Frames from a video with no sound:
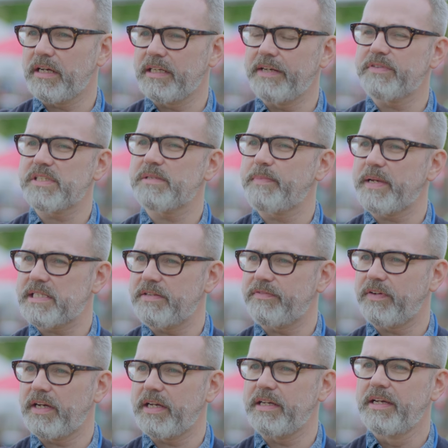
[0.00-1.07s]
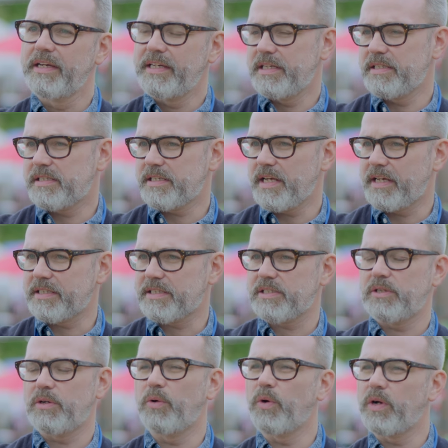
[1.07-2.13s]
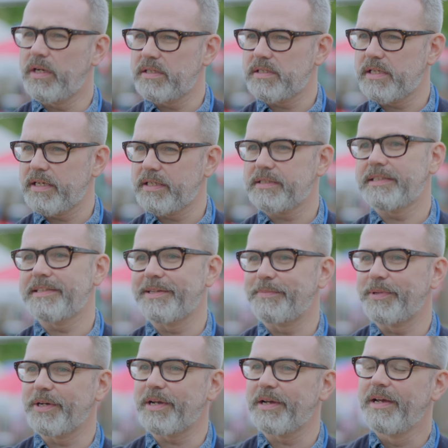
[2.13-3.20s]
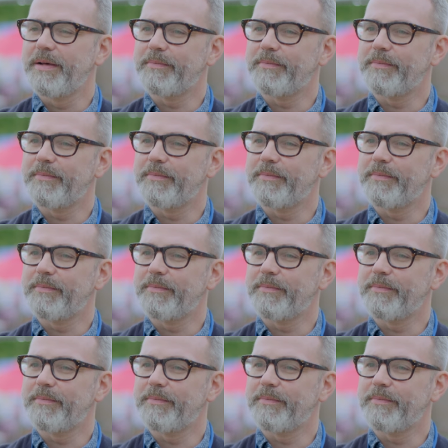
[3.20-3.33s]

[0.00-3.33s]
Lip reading: I never specify his sex or her sex in the book.